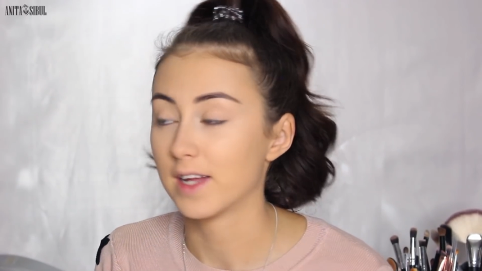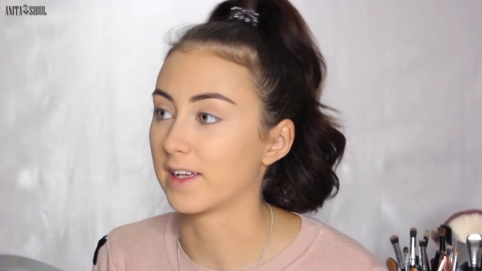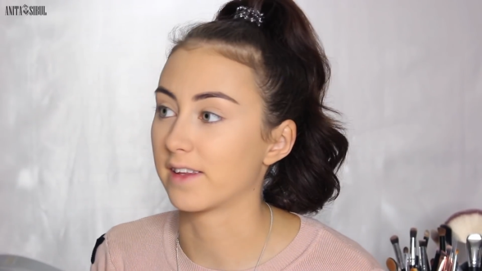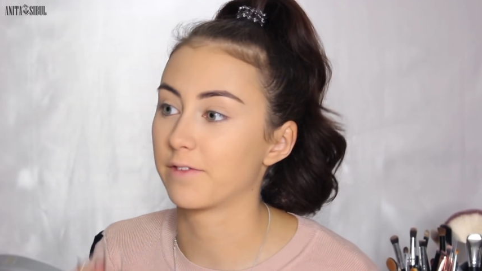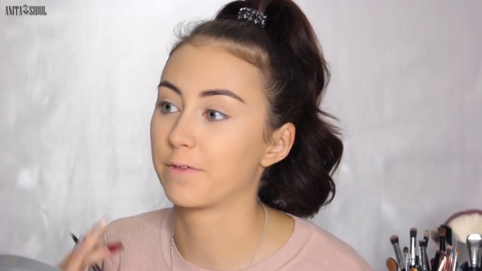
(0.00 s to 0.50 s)

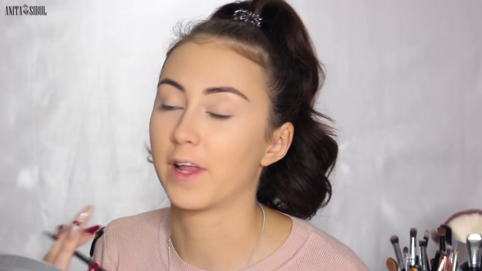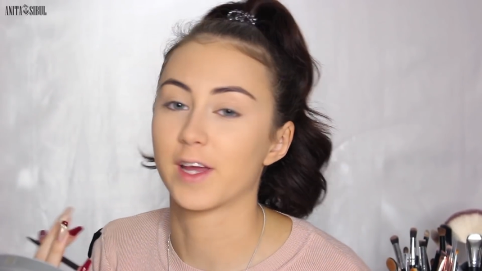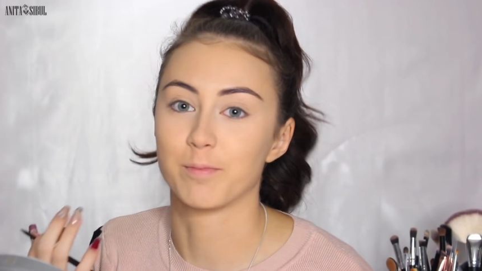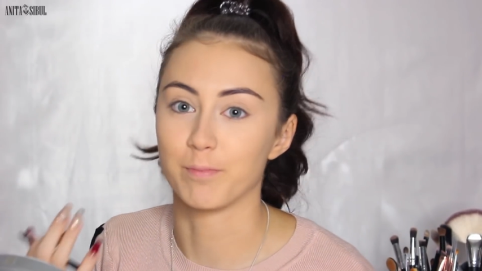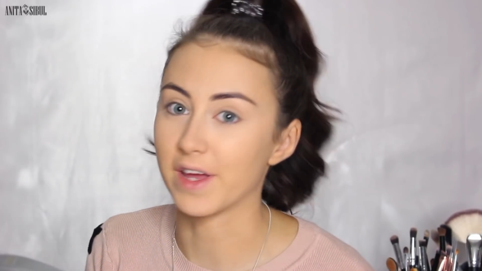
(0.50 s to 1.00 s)
That if
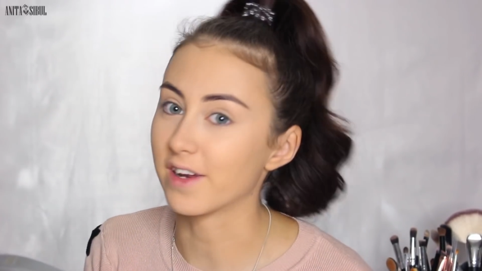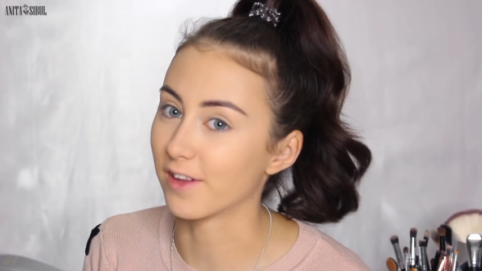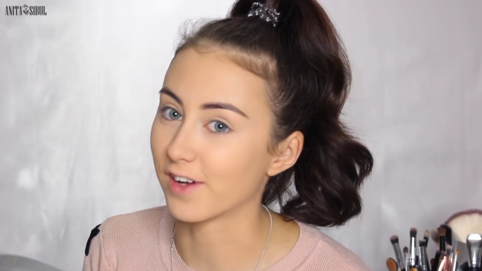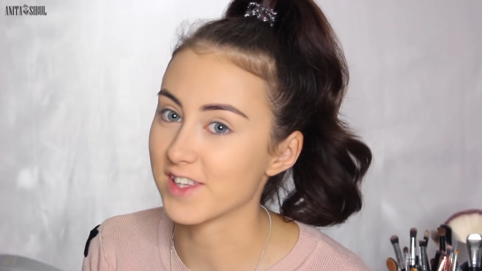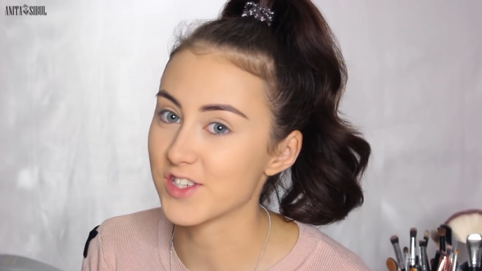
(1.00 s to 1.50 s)
like men
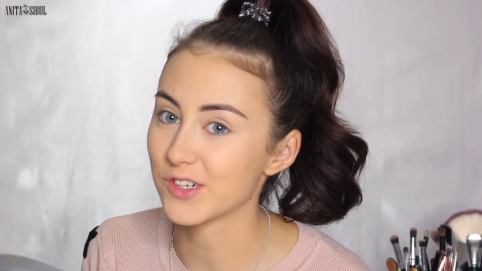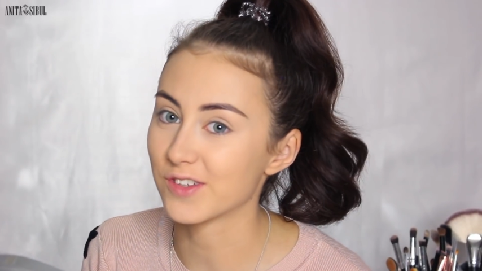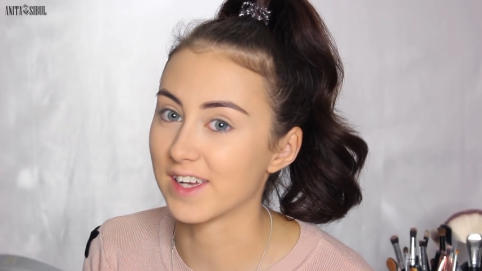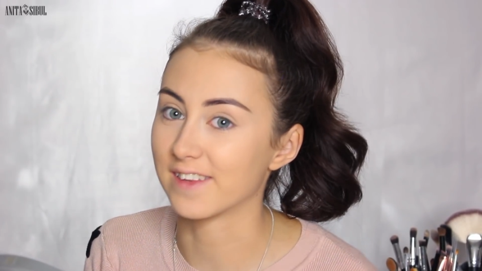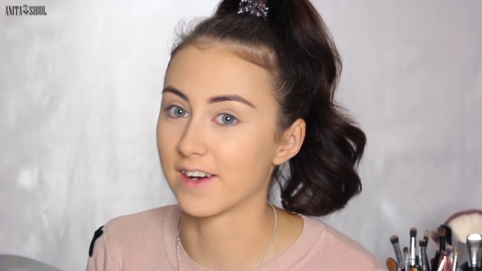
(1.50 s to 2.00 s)
look at
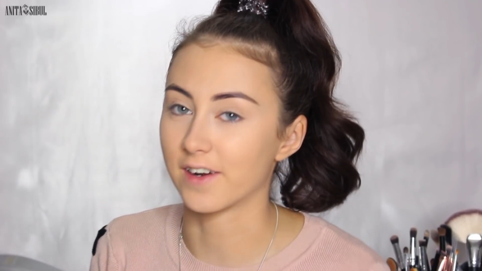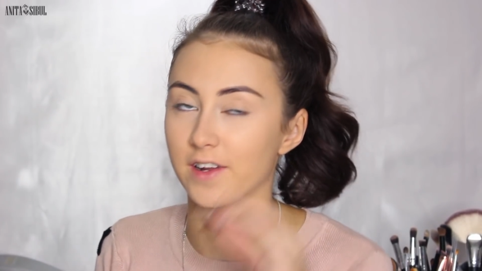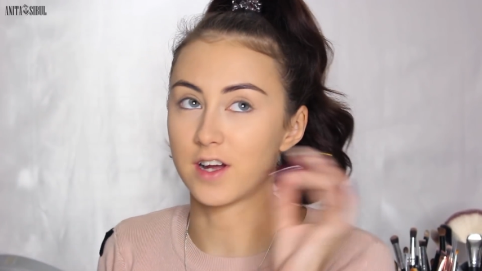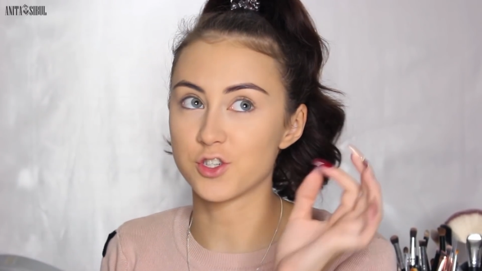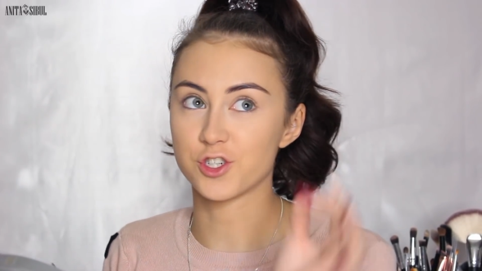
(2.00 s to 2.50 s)
you, then they're
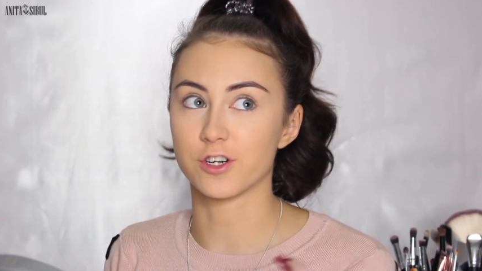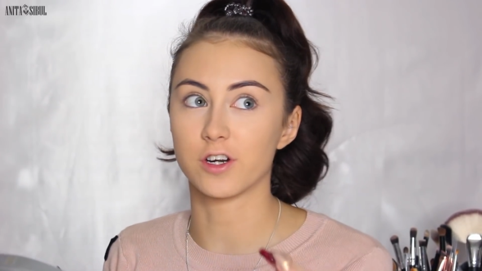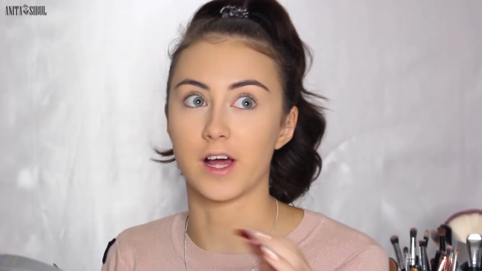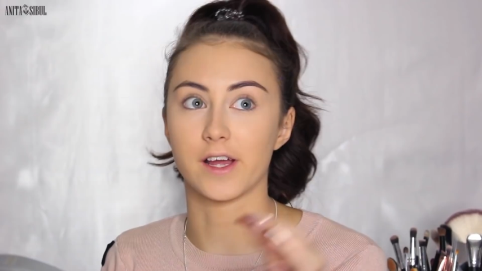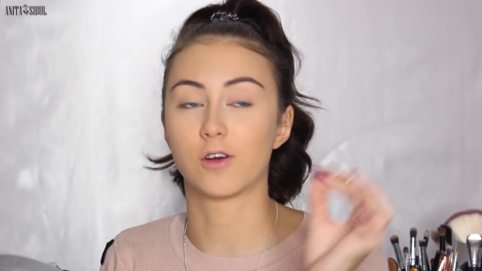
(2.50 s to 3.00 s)
not
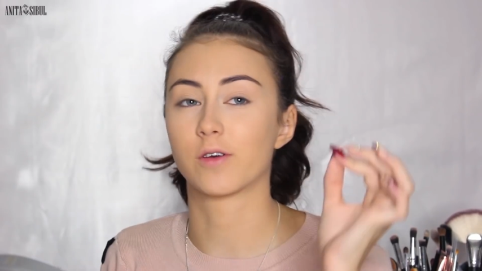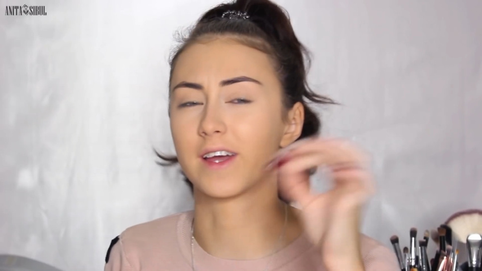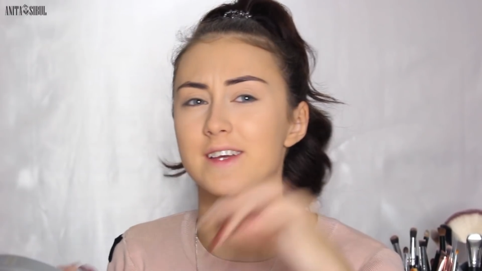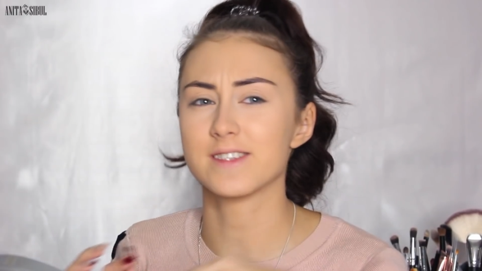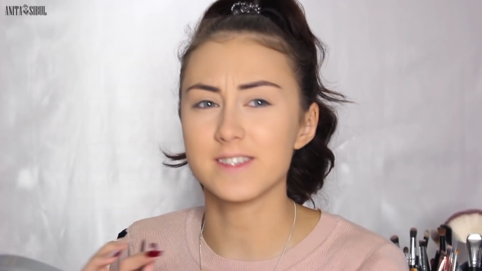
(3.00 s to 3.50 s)
sure like,
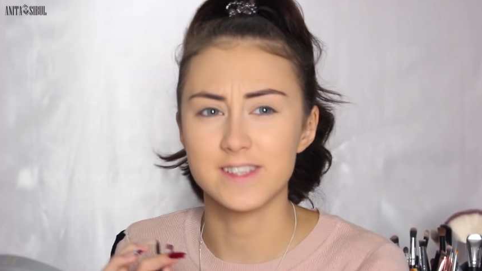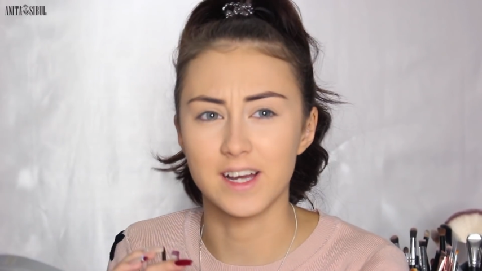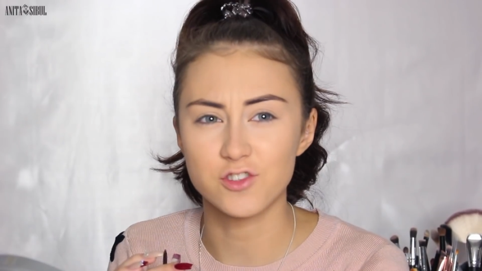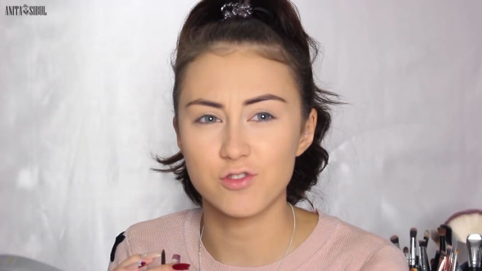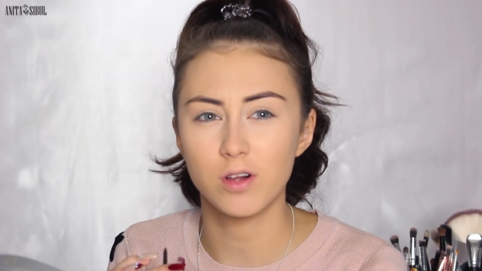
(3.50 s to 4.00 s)
okay, is it
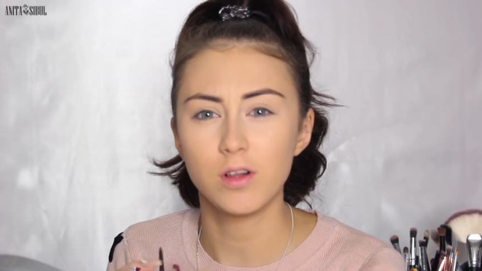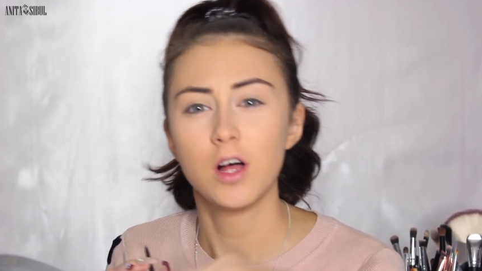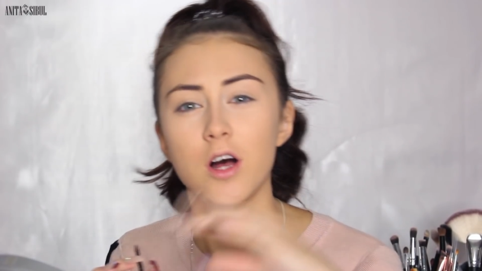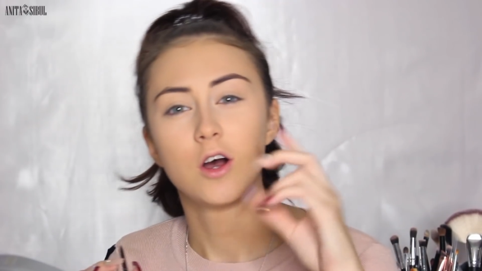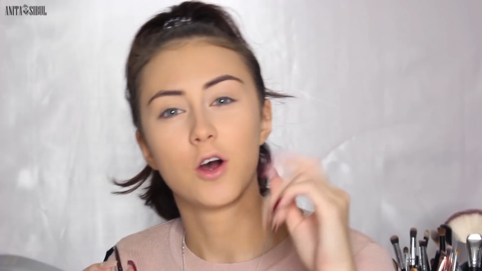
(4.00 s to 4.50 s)

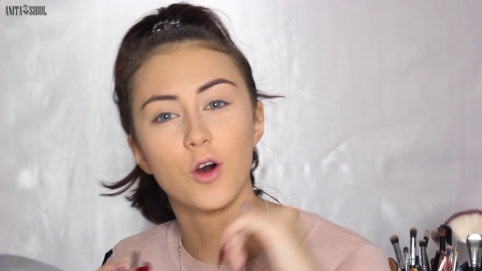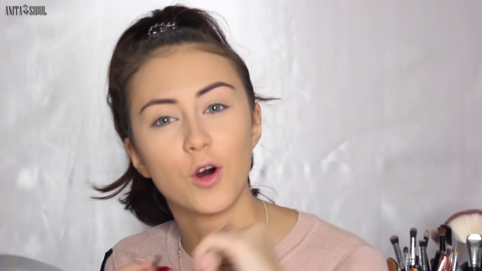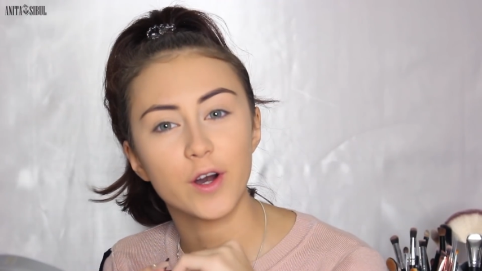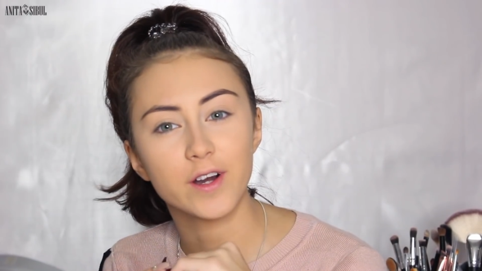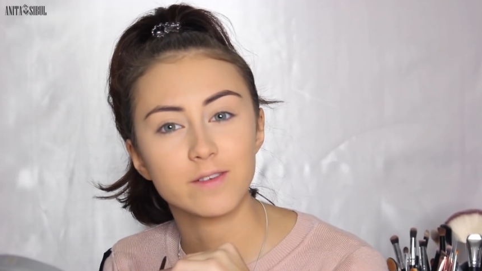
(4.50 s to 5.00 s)
natural
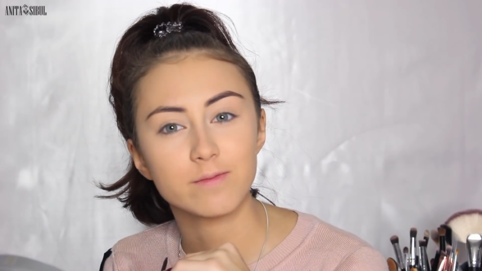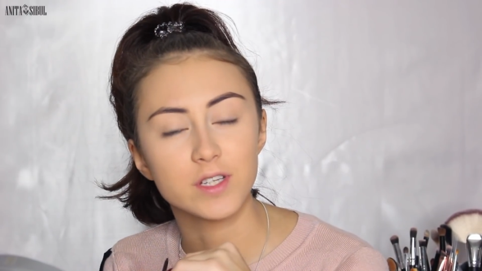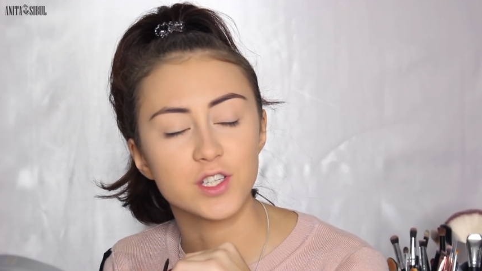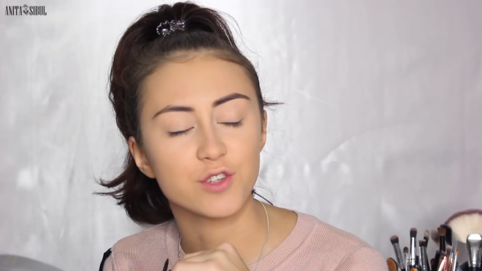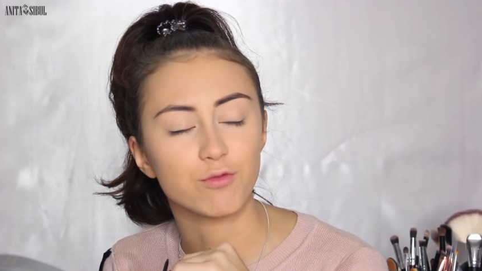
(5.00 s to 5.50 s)
or
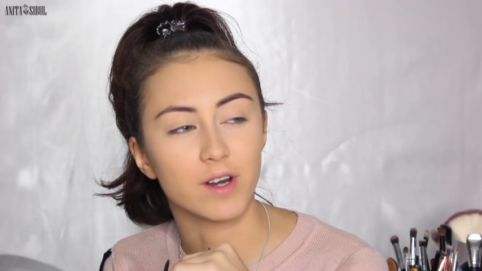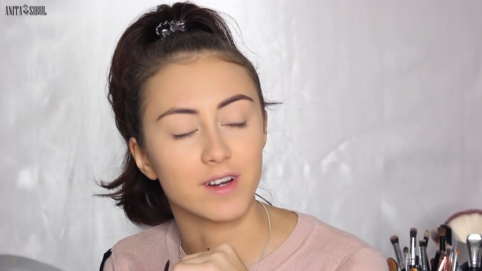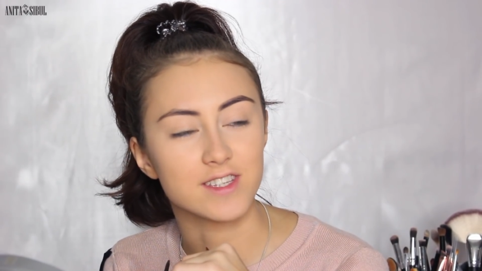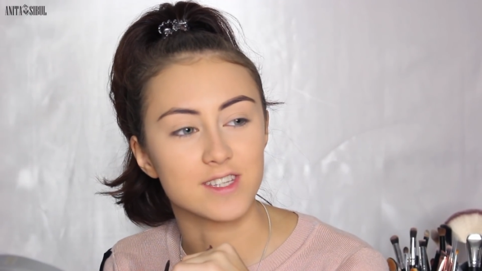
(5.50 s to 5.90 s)
is she wearing